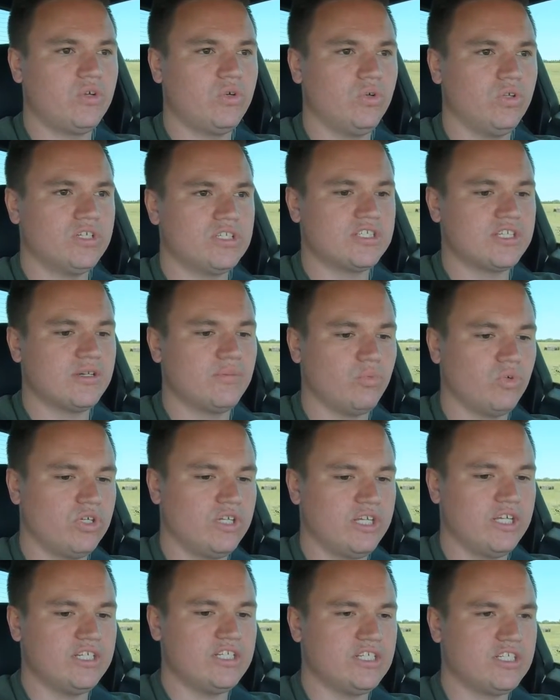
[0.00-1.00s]
coolant temp
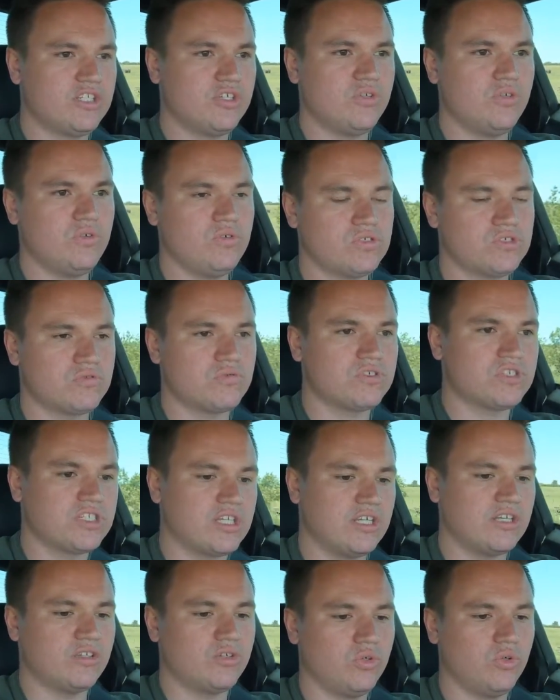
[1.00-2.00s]
192, so we're
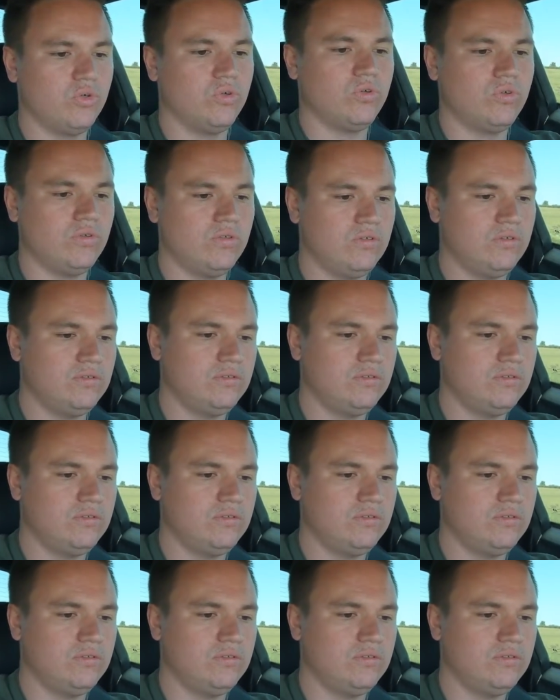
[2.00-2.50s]
staying cool.